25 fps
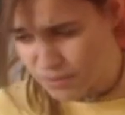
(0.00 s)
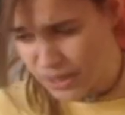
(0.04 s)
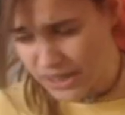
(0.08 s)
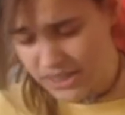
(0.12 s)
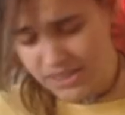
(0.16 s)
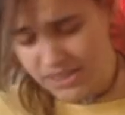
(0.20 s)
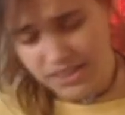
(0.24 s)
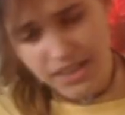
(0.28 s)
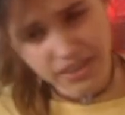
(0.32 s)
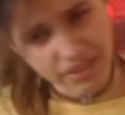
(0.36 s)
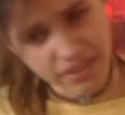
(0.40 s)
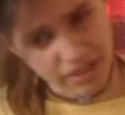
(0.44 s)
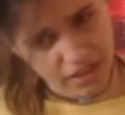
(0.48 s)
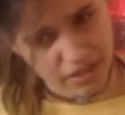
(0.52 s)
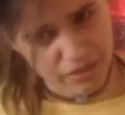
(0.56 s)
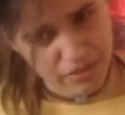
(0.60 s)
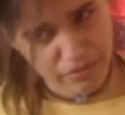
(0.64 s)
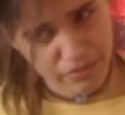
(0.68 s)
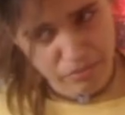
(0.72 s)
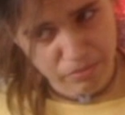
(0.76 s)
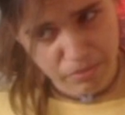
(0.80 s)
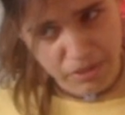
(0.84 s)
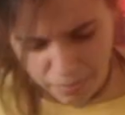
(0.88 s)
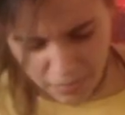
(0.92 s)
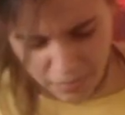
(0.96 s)
as I thought it
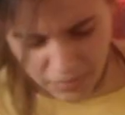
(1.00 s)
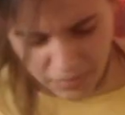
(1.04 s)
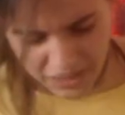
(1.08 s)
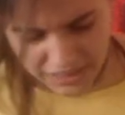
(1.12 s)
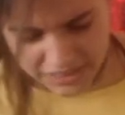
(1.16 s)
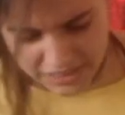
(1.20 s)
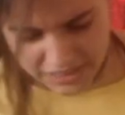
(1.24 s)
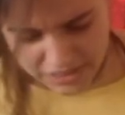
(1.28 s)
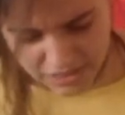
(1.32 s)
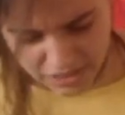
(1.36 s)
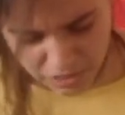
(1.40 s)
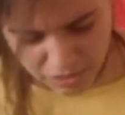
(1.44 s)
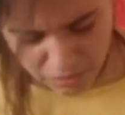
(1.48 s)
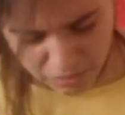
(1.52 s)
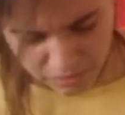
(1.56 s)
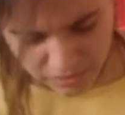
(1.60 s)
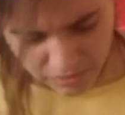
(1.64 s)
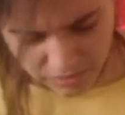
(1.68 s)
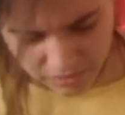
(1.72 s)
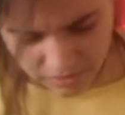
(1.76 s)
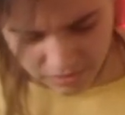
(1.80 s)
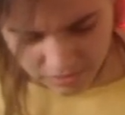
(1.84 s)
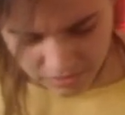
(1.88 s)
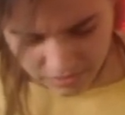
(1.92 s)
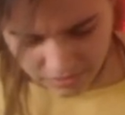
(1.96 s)
would be. It's still...
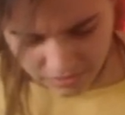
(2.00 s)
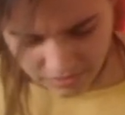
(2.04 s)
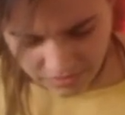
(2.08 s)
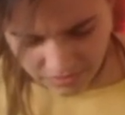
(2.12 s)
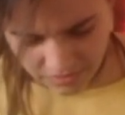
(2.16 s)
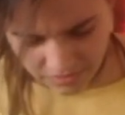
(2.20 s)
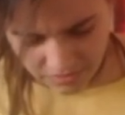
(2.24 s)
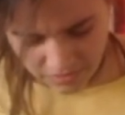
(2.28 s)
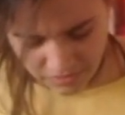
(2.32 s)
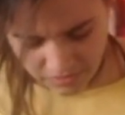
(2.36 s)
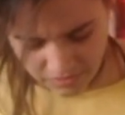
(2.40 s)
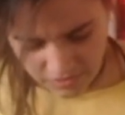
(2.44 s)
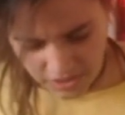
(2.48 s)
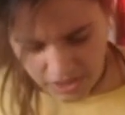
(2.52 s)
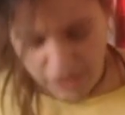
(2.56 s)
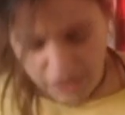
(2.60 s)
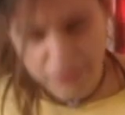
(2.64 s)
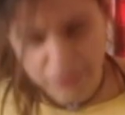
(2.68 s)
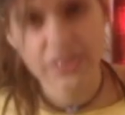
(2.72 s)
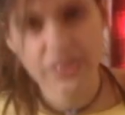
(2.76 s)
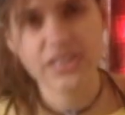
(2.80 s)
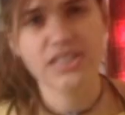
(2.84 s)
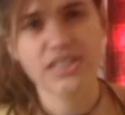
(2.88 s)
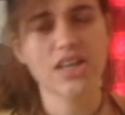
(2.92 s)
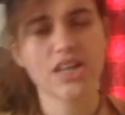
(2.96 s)
I
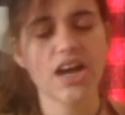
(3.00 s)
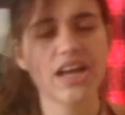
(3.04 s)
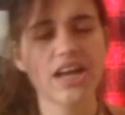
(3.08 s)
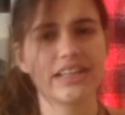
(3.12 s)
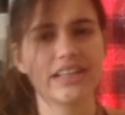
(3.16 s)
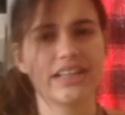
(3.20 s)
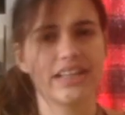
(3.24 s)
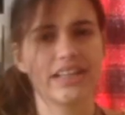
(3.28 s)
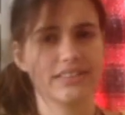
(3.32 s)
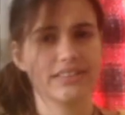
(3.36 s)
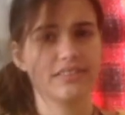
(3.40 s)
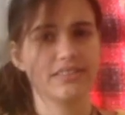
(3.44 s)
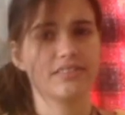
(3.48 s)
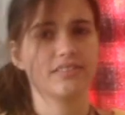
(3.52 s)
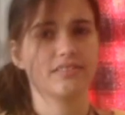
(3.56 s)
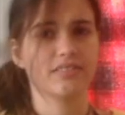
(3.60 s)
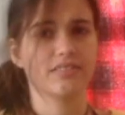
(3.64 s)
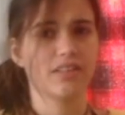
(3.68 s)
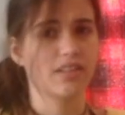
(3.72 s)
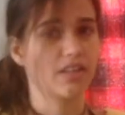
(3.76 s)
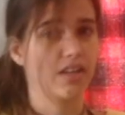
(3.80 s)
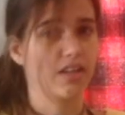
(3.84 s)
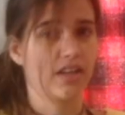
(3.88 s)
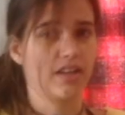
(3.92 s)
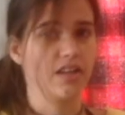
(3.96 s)
mean, it's not like
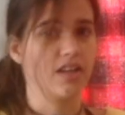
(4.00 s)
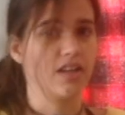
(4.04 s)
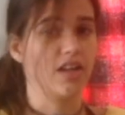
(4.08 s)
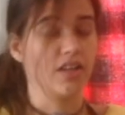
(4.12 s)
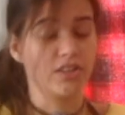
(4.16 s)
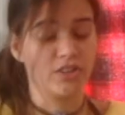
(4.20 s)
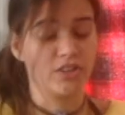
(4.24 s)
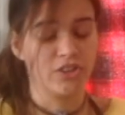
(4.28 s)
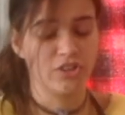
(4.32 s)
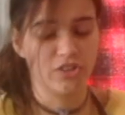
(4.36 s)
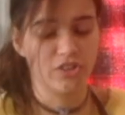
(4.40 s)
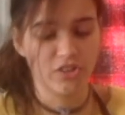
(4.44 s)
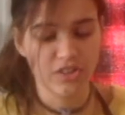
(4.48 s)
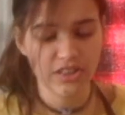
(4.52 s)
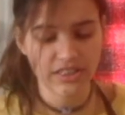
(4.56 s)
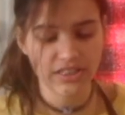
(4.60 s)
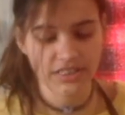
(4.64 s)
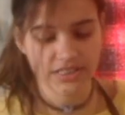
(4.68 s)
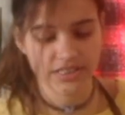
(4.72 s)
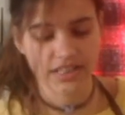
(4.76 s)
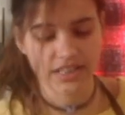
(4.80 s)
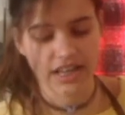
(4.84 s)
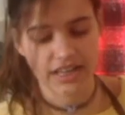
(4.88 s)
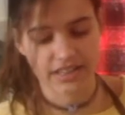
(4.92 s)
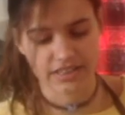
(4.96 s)
a good
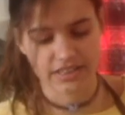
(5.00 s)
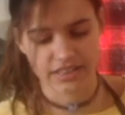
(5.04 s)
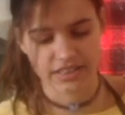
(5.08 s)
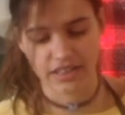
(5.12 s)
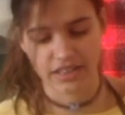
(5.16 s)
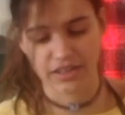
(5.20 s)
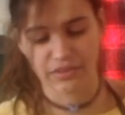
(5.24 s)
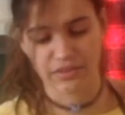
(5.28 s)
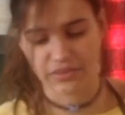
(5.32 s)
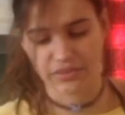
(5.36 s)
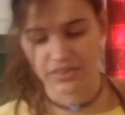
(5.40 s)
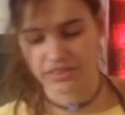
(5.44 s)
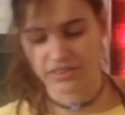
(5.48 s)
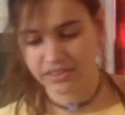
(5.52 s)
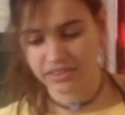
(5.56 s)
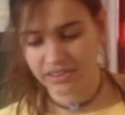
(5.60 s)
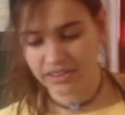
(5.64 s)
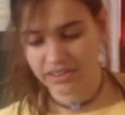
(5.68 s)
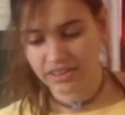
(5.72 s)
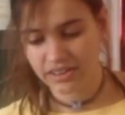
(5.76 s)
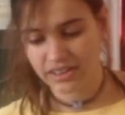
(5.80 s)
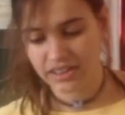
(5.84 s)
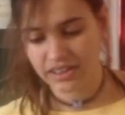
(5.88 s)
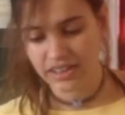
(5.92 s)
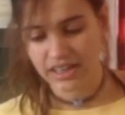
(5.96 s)
snack that I would...
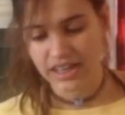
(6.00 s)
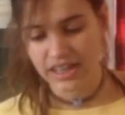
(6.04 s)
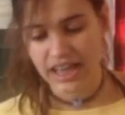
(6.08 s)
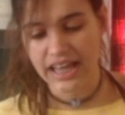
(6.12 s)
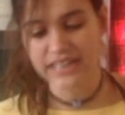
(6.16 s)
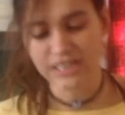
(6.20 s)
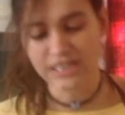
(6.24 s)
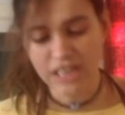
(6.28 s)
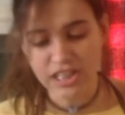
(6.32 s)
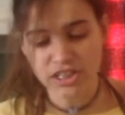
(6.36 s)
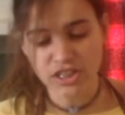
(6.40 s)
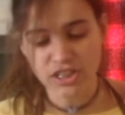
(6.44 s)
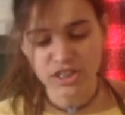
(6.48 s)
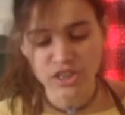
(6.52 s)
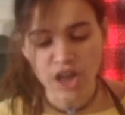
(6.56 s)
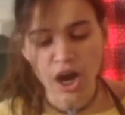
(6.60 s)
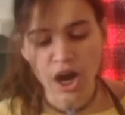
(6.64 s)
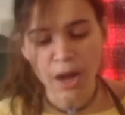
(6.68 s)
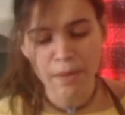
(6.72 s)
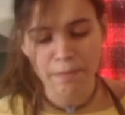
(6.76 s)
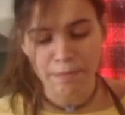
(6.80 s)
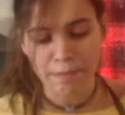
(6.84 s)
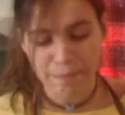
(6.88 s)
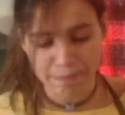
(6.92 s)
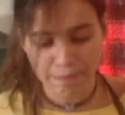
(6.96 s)
It's
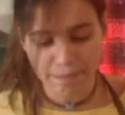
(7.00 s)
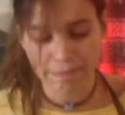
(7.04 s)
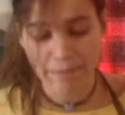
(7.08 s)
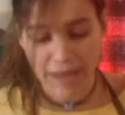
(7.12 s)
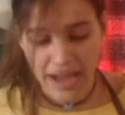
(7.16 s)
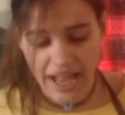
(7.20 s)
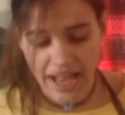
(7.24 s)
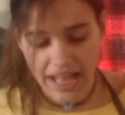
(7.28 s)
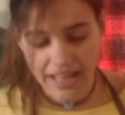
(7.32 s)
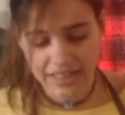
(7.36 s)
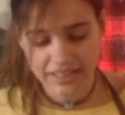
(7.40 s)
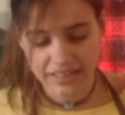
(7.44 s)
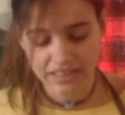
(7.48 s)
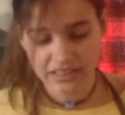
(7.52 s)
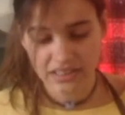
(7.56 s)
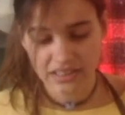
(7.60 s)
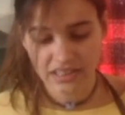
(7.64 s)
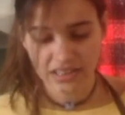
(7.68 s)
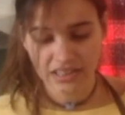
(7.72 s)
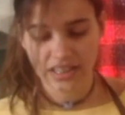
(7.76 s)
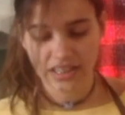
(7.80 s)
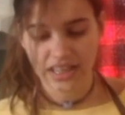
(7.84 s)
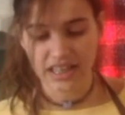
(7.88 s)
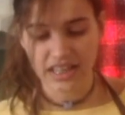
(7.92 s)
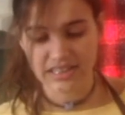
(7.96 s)
not bad.
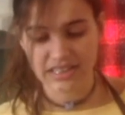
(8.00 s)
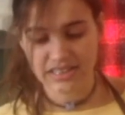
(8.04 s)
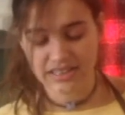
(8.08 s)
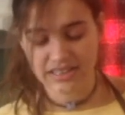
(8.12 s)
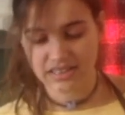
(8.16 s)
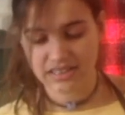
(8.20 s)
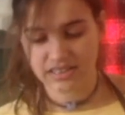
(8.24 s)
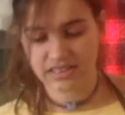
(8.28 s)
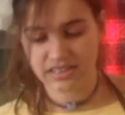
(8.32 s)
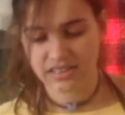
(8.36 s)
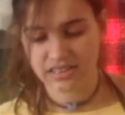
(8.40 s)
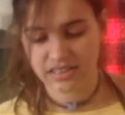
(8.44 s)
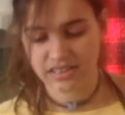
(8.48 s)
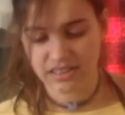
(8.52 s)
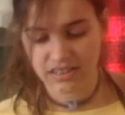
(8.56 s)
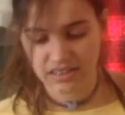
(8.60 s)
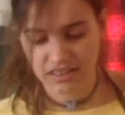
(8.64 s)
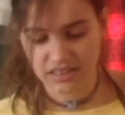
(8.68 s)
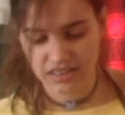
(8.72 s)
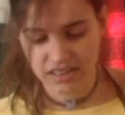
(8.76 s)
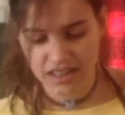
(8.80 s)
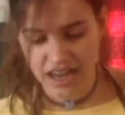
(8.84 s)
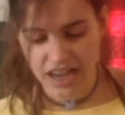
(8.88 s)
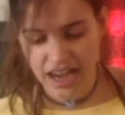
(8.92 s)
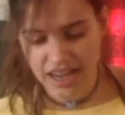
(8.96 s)
It's
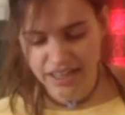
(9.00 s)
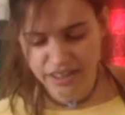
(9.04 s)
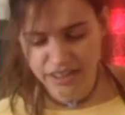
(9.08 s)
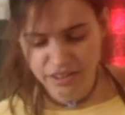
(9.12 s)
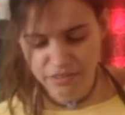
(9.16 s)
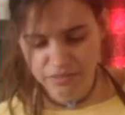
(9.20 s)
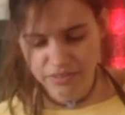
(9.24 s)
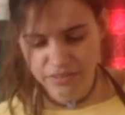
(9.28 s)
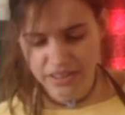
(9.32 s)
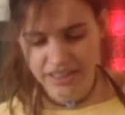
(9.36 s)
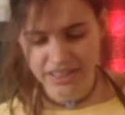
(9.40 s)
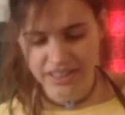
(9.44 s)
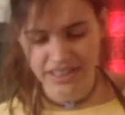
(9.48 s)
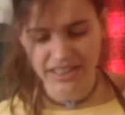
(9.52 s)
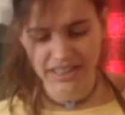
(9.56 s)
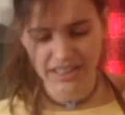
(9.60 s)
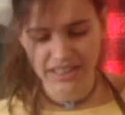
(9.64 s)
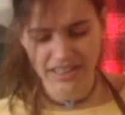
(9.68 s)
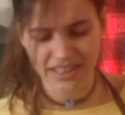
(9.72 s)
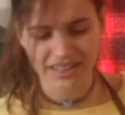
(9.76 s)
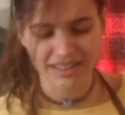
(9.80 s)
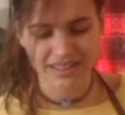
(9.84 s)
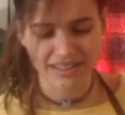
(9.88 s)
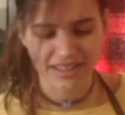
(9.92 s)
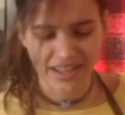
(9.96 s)
kind of like
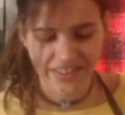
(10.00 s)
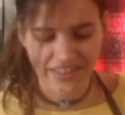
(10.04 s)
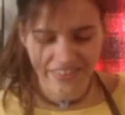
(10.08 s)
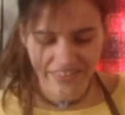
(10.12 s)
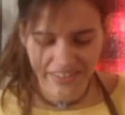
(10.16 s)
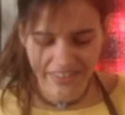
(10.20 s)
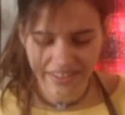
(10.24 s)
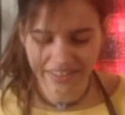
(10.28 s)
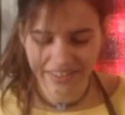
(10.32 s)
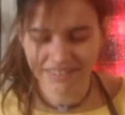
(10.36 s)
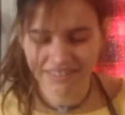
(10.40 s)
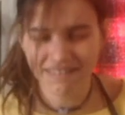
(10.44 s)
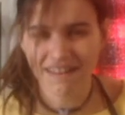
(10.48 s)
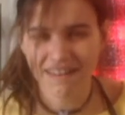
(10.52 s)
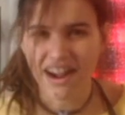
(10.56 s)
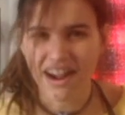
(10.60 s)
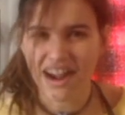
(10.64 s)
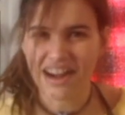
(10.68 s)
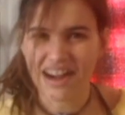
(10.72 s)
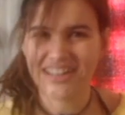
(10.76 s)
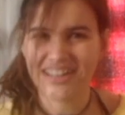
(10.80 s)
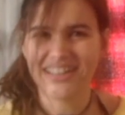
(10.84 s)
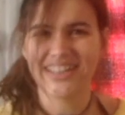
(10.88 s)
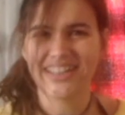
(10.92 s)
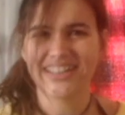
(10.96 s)
eating nothing.
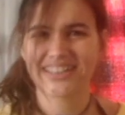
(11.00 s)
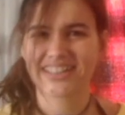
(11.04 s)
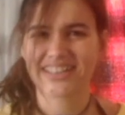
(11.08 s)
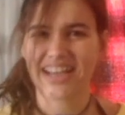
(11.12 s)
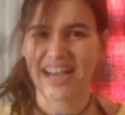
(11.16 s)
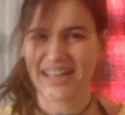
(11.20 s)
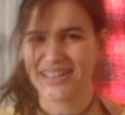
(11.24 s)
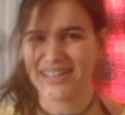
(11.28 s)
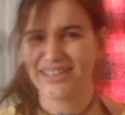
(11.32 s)
And it's kind of